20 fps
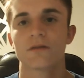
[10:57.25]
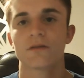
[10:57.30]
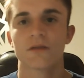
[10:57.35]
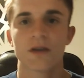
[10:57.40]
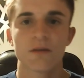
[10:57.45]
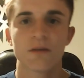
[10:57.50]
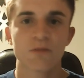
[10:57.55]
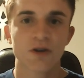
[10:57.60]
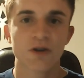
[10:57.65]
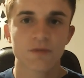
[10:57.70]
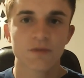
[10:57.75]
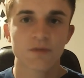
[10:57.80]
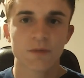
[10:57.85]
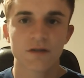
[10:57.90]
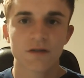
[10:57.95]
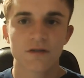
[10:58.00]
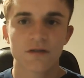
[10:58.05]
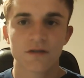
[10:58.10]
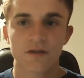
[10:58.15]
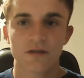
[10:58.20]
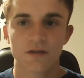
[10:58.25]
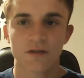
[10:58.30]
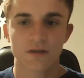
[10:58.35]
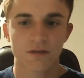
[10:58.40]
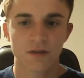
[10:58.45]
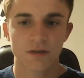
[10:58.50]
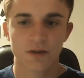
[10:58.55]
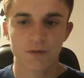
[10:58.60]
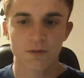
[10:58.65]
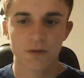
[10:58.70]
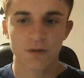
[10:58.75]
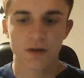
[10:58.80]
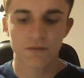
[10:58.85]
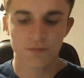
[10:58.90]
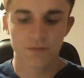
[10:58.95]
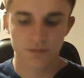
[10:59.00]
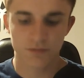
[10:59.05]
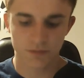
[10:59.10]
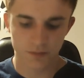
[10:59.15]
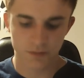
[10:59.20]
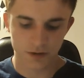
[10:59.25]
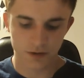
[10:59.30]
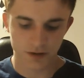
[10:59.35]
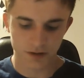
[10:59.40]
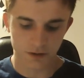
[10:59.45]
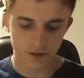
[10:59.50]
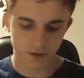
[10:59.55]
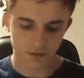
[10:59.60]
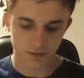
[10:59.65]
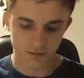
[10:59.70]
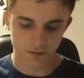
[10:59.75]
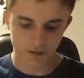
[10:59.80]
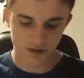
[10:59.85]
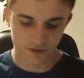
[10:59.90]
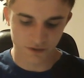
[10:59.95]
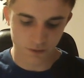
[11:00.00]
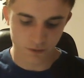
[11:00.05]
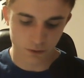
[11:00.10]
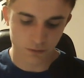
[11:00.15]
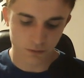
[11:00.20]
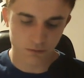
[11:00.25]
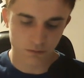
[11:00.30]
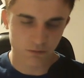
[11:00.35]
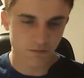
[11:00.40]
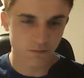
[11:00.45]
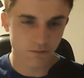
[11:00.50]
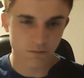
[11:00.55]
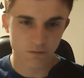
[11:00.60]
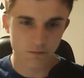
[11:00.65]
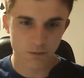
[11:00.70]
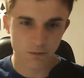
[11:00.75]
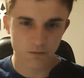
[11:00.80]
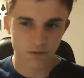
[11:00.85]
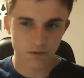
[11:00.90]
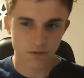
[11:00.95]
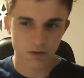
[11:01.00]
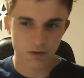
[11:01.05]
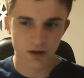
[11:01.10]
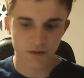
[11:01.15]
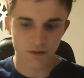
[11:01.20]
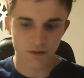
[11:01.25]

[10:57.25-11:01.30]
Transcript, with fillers: get more experiences. That's what I want to do. That's the whole thing of